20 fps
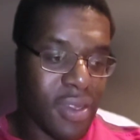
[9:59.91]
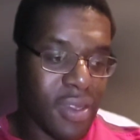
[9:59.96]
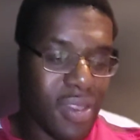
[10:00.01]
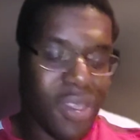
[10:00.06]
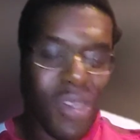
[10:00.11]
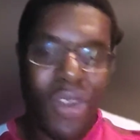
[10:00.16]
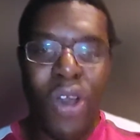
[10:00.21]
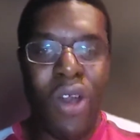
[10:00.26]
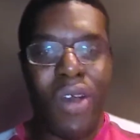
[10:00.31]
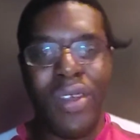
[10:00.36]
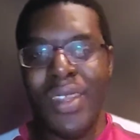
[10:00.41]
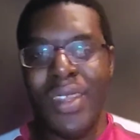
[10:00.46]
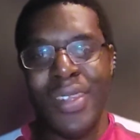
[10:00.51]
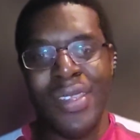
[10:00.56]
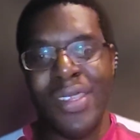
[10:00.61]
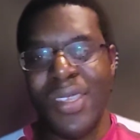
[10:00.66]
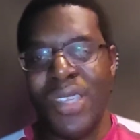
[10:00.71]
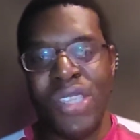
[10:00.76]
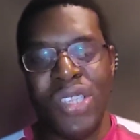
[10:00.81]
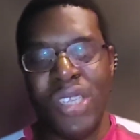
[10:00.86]
They're not.
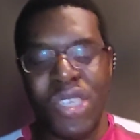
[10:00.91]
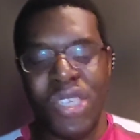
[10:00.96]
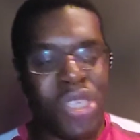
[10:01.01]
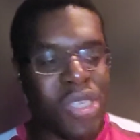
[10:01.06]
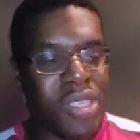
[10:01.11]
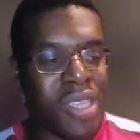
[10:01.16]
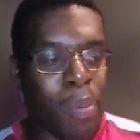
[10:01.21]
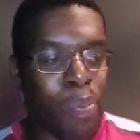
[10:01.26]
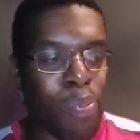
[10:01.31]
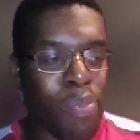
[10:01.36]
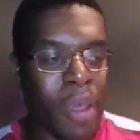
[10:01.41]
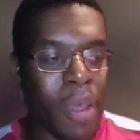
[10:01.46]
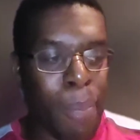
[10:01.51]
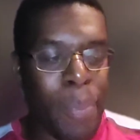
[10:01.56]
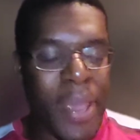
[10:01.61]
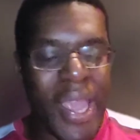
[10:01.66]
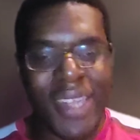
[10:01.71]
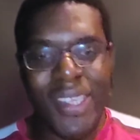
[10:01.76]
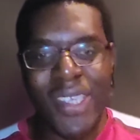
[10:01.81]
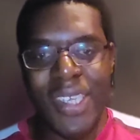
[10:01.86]
They're just they
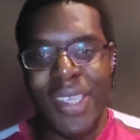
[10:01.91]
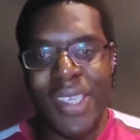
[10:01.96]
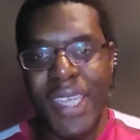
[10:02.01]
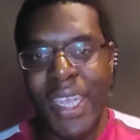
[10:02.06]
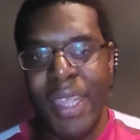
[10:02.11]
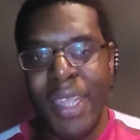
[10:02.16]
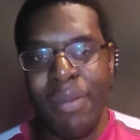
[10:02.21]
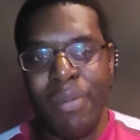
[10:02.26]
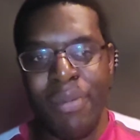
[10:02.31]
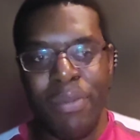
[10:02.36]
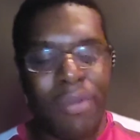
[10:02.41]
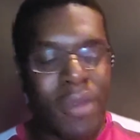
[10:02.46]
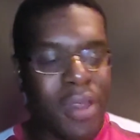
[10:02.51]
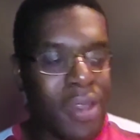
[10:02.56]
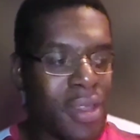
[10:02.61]
picked a team.